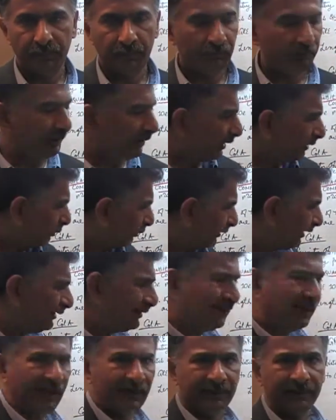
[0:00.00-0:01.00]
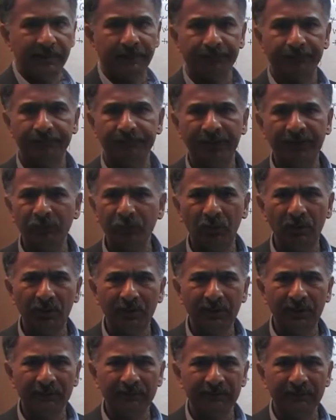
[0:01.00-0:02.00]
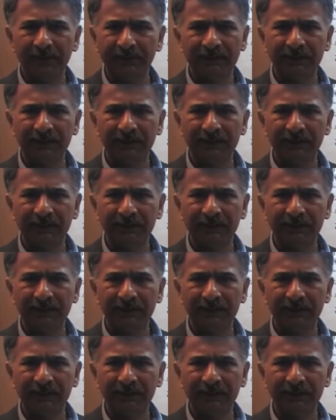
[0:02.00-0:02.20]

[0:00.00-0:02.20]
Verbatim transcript: Begin to think like that. That's what it is.